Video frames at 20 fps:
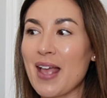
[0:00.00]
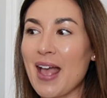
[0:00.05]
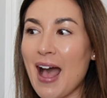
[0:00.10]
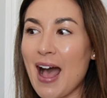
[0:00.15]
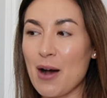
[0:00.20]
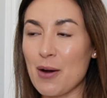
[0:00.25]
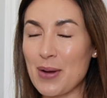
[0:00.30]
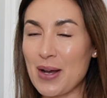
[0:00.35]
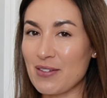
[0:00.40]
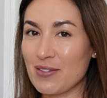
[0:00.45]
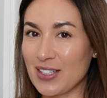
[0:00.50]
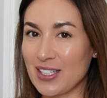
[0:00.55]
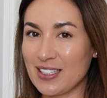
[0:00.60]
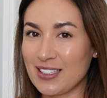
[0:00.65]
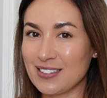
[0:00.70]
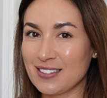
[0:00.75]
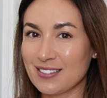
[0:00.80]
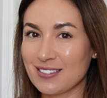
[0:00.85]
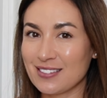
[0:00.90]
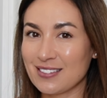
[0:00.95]

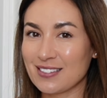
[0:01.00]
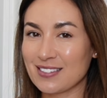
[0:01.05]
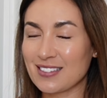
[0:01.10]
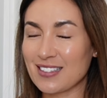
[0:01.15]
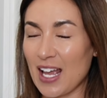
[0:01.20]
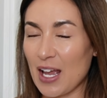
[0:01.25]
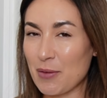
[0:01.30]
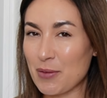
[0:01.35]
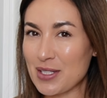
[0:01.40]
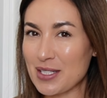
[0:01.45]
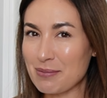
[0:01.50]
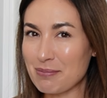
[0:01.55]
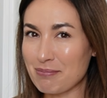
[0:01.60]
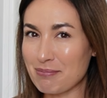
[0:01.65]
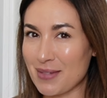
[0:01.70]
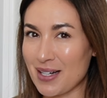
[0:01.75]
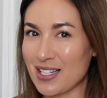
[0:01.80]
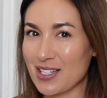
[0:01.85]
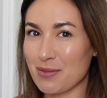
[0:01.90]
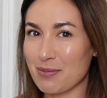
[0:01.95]
However, it was
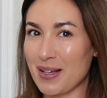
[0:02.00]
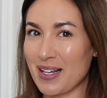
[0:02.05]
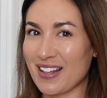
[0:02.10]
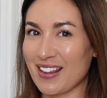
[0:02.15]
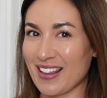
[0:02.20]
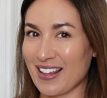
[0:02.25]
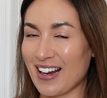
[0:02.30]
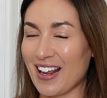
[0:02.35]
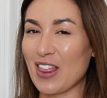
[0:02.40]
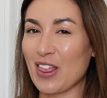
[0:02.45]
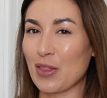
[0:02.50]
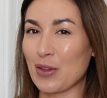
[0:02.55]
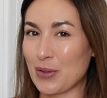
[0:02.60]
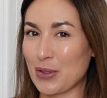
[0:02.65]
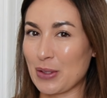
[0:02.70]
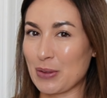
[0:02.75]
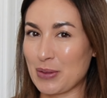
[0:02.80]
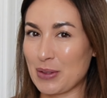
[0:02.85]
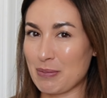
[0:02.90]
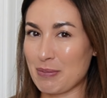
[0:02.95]
much better than I
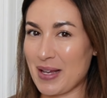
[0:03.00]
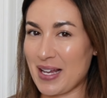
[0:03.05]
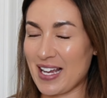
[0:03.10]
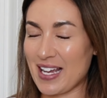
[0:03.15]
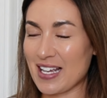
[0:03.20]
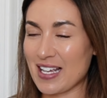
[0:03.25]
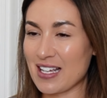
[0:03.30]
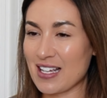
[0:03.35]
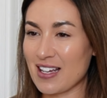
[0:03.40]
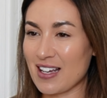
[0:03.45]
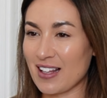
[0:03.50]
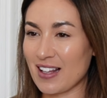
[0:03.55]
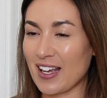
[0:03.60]
thought it would be.